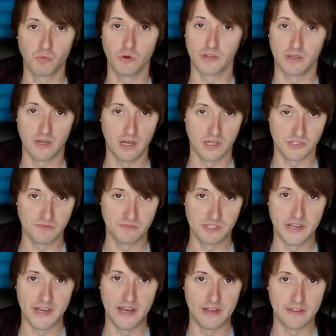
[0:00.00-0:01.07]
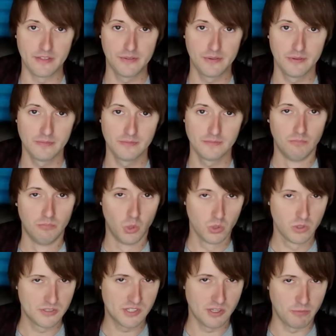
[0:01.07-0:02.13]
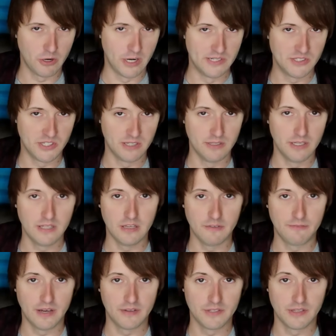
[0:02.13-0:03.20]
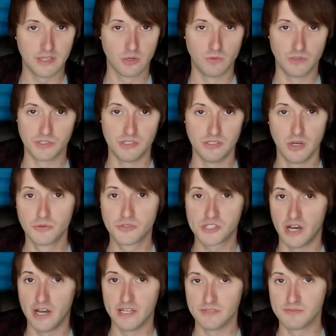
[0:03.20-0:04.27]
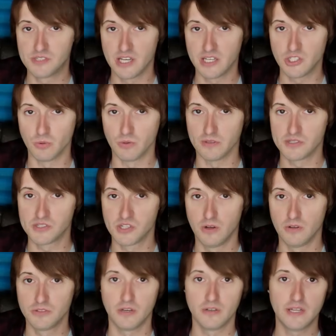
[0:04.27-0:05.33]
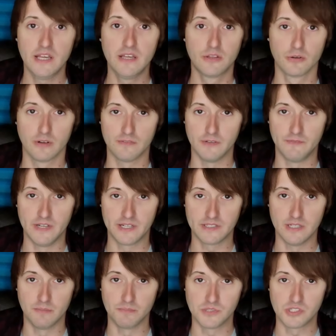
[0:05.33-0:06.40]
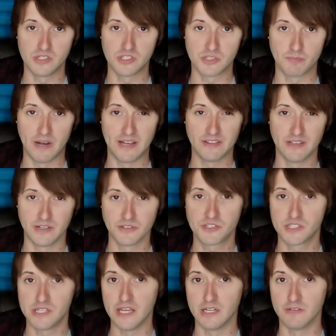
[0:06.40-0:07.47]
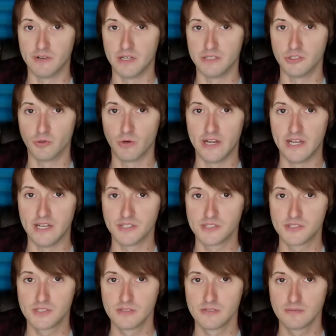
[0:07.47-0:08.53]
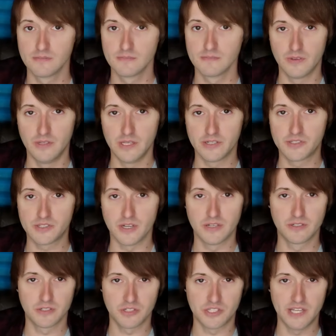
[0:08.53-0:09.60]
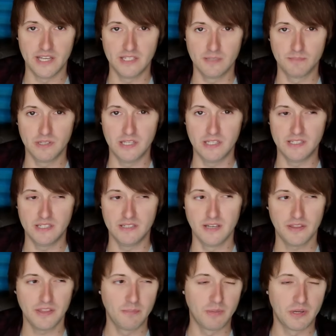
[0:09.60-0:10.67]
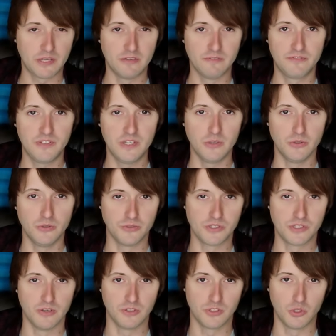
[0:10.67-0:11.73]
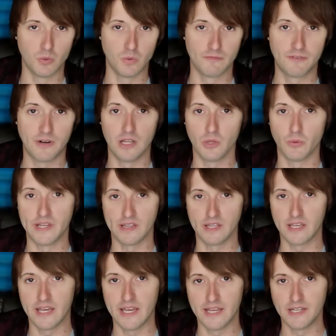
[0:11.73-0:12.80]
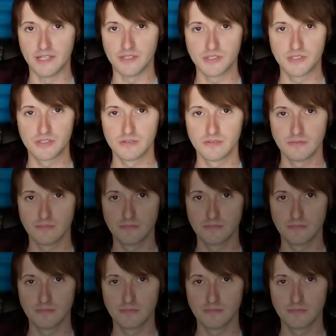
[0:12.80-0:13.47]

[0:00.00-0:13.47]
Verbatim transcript: were the cause of death. More surprisingly, they found that there was no sign of sexual assault on either of the victims, despite their state of undress. This understandably did nothing but confuse those who were following the case.